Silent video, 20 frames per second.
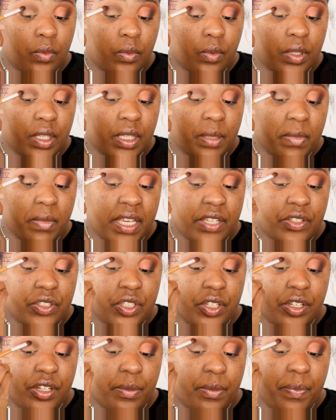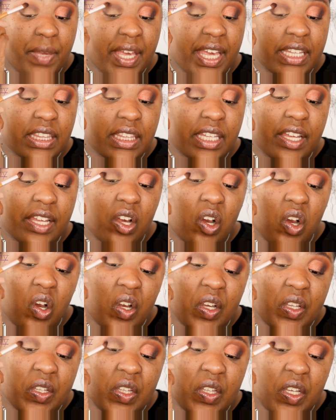Really make sure to pat that
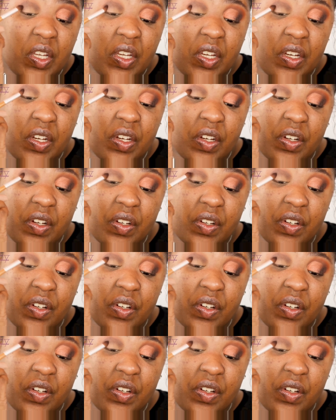on there.